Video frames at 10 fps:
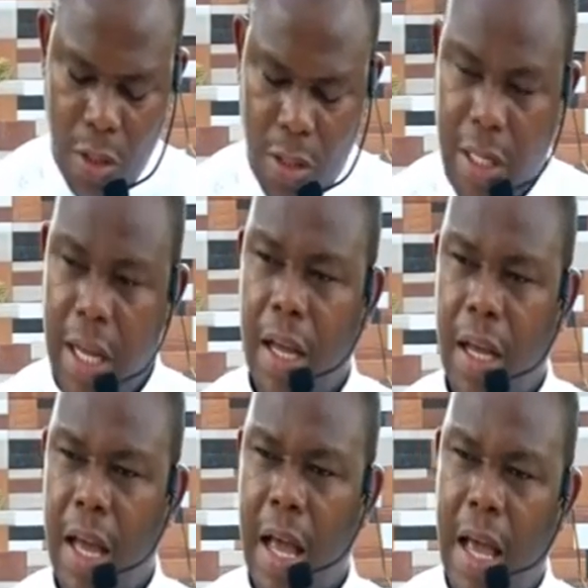they
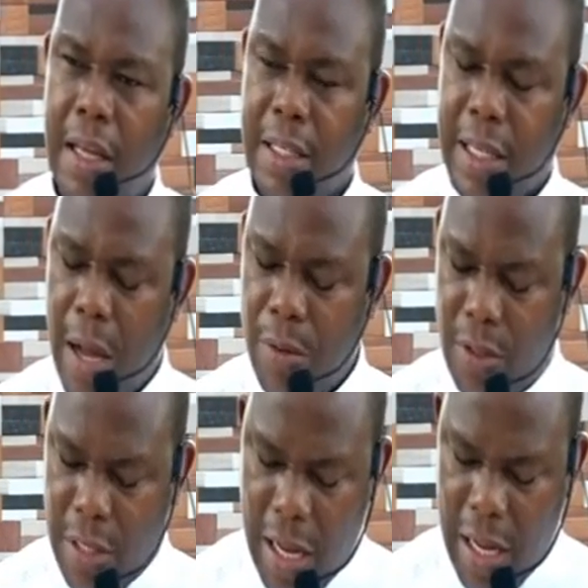
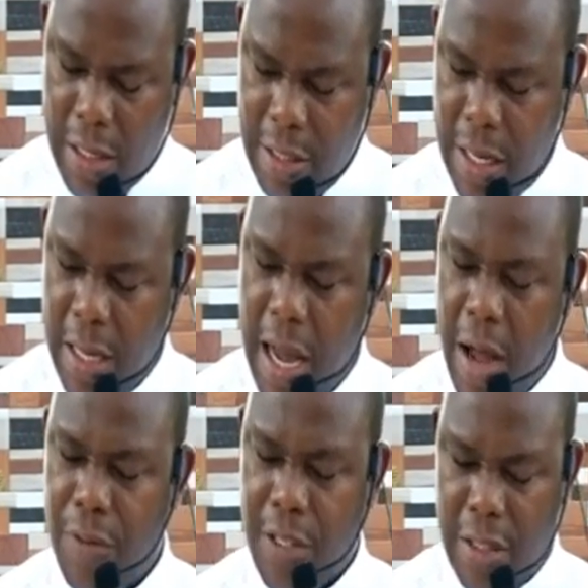encounter, they
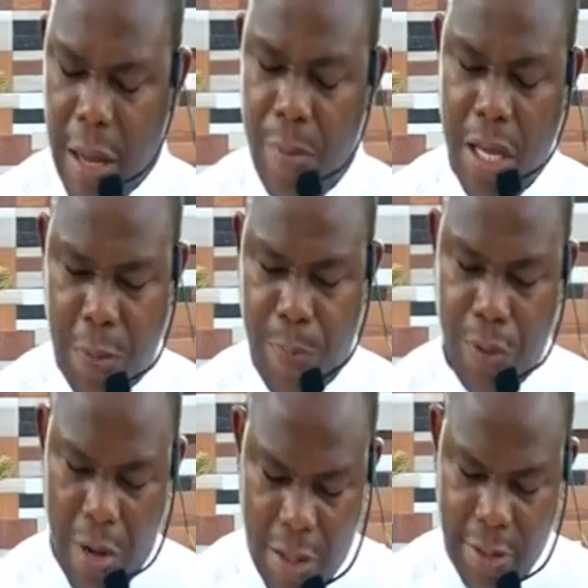have the same
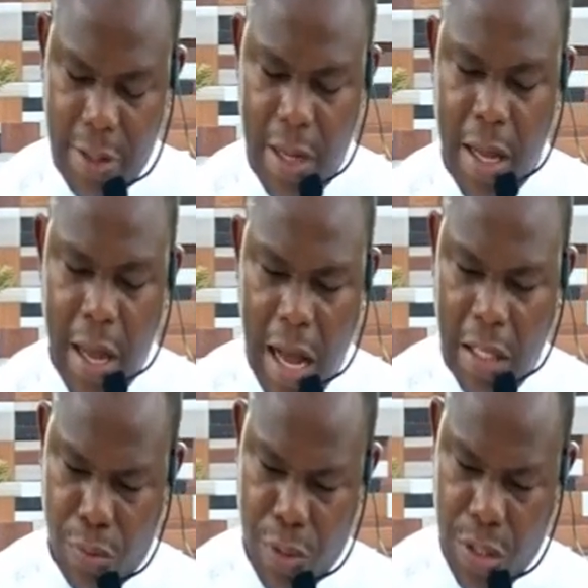experience
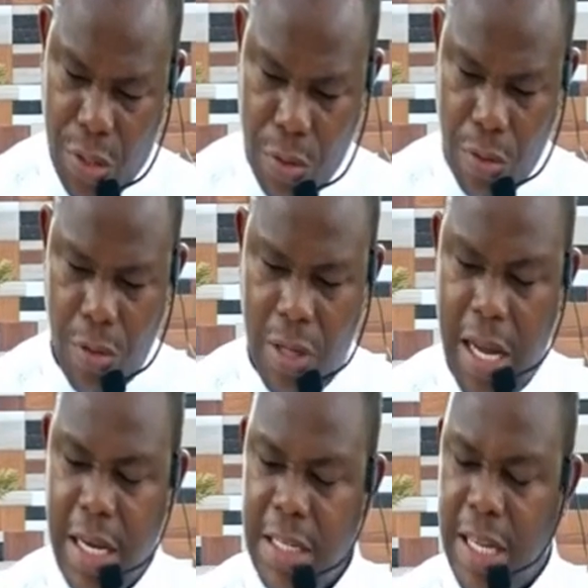as we do
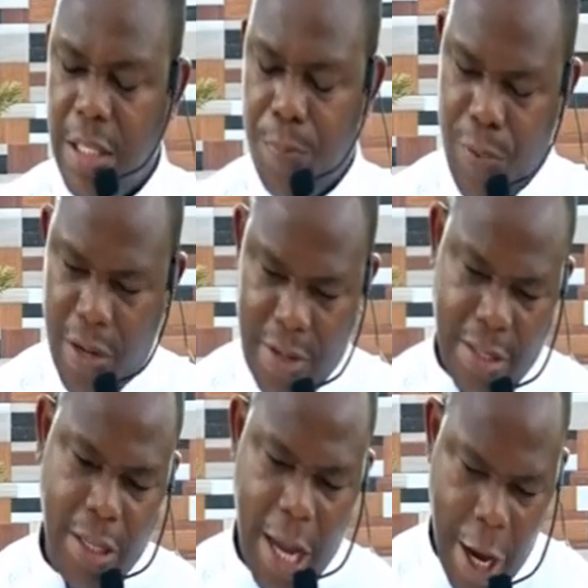in this
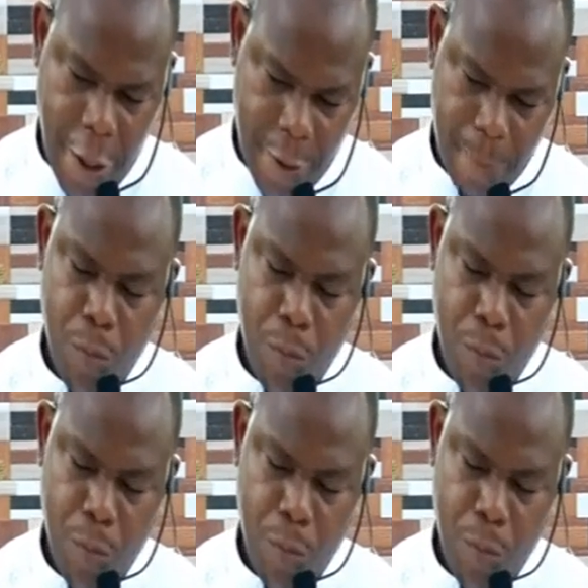present age.